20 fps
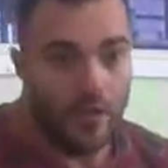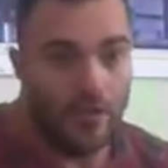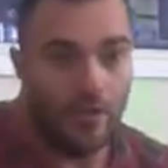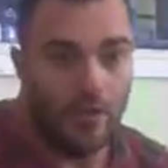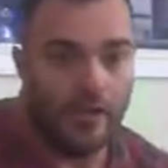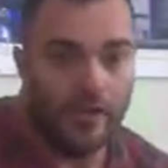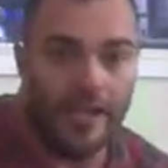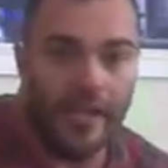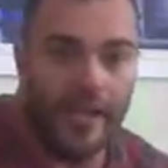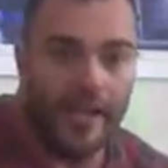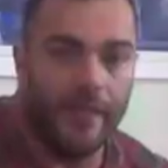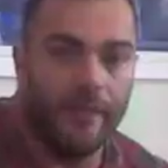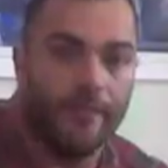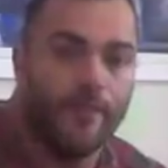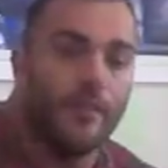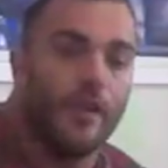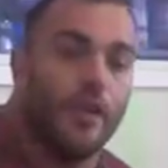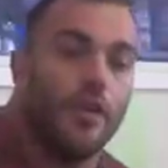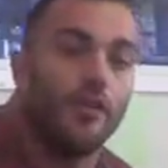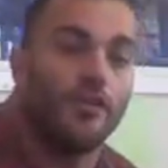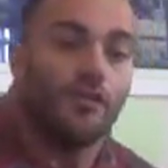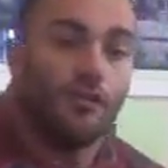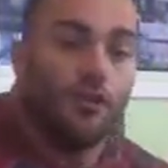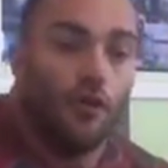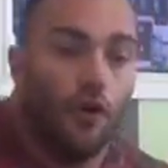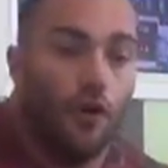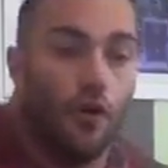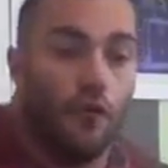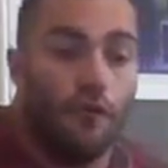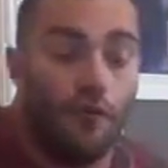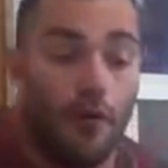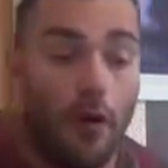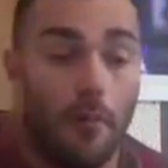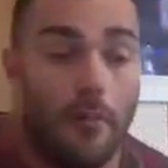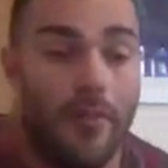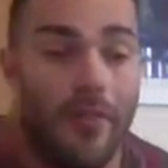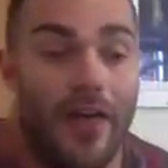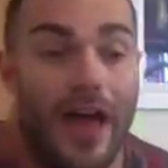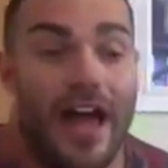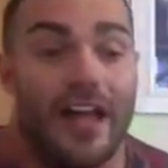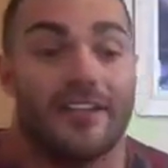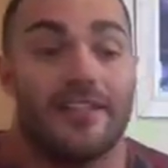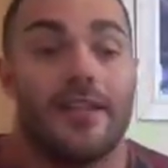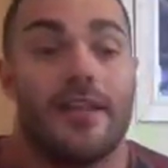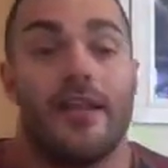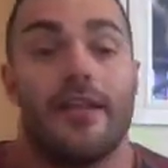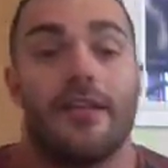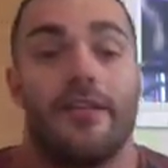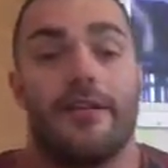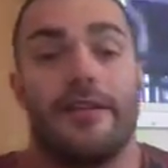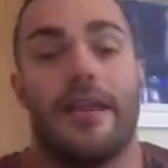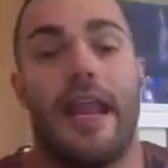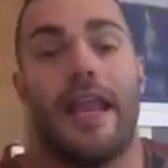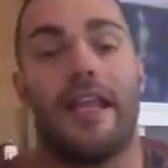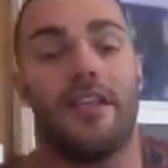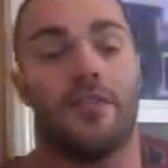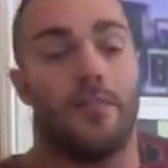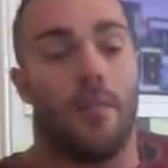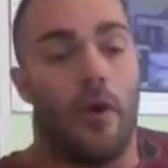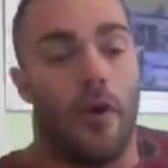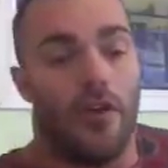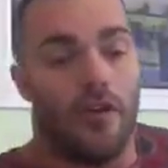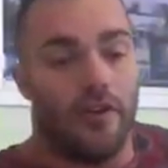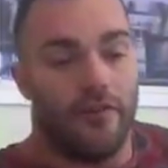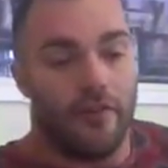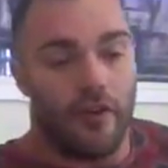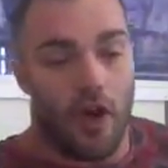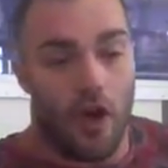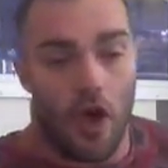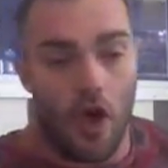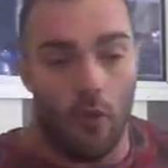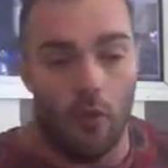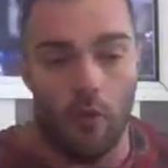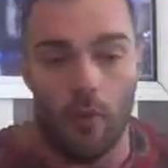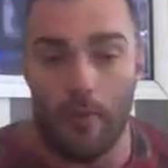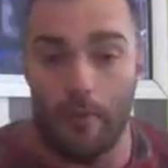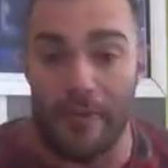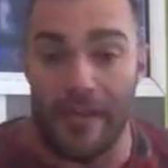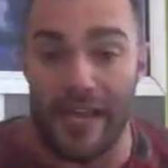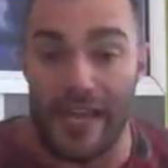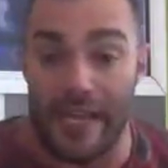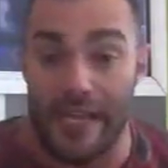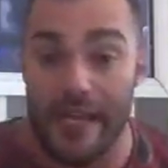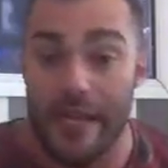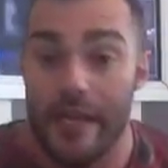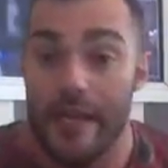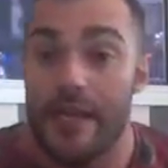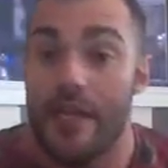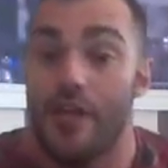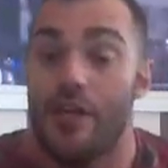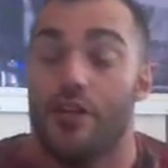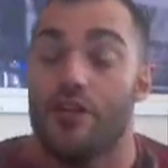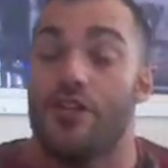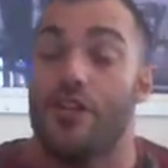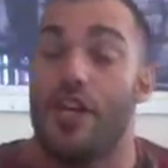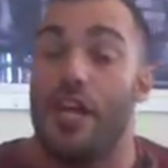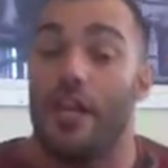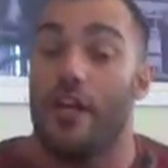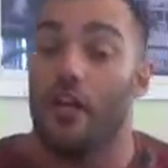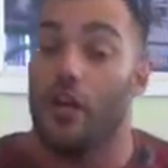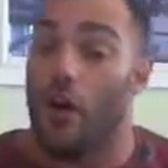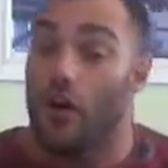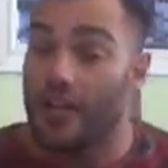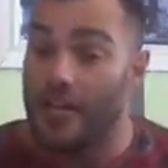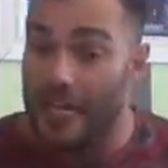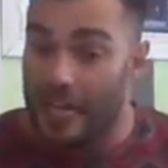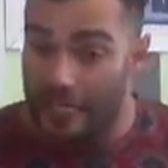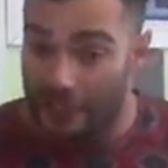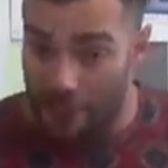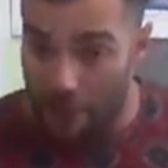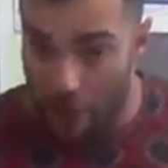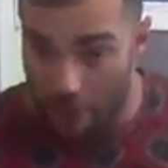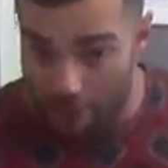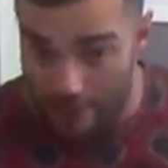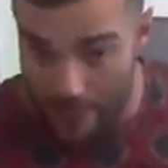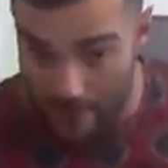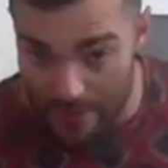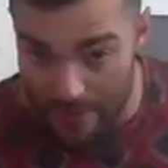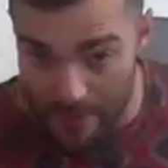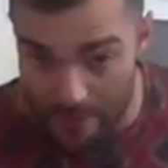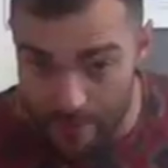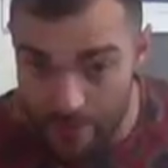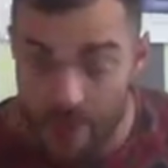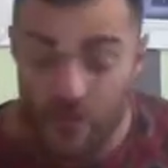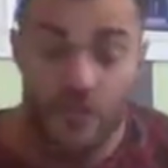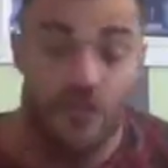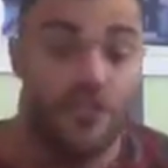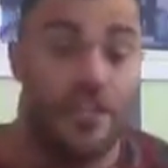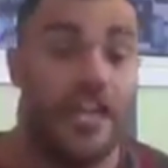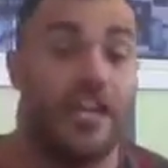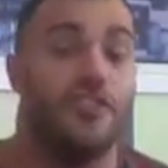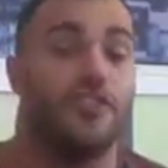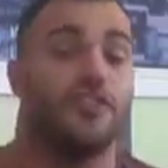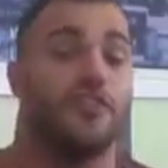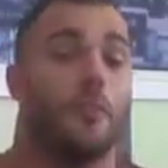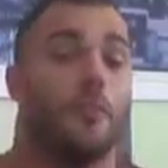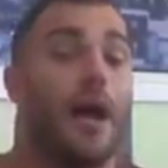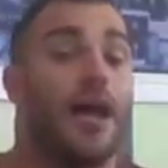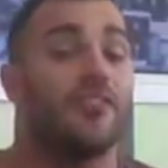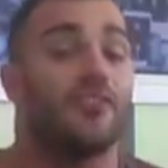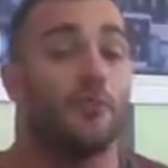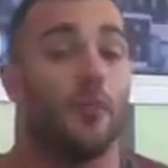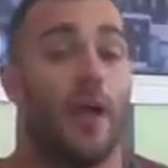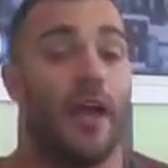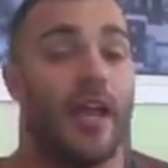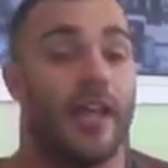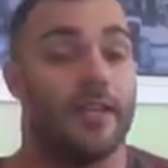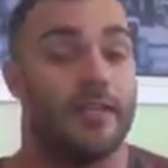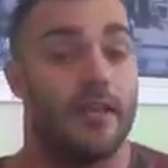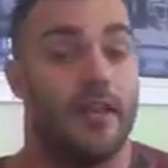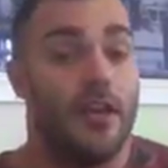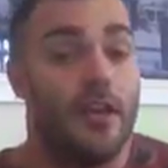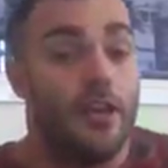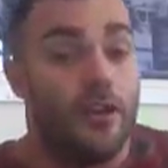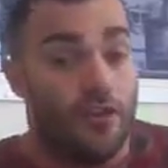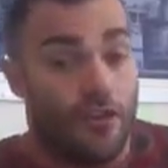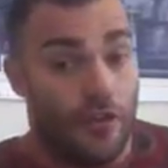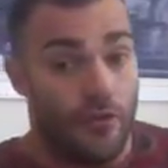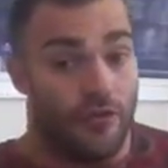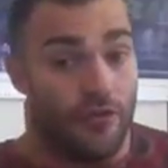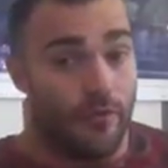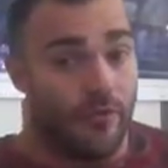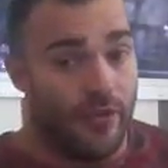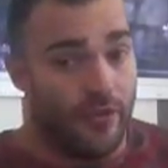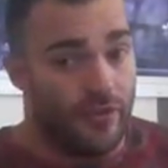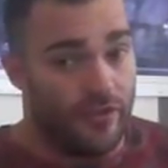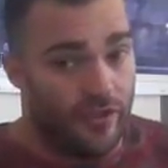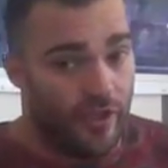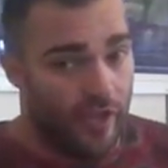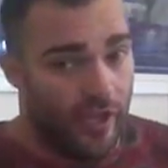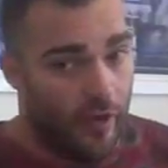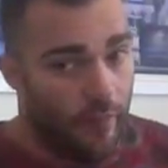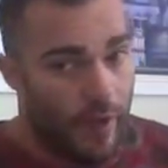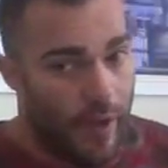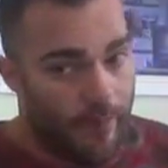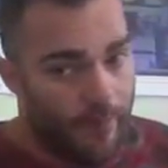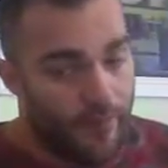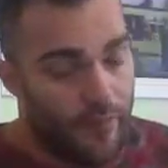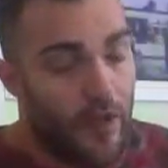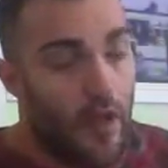Okay, so from that, next point of call will be logging in your email, changing the password to something secure.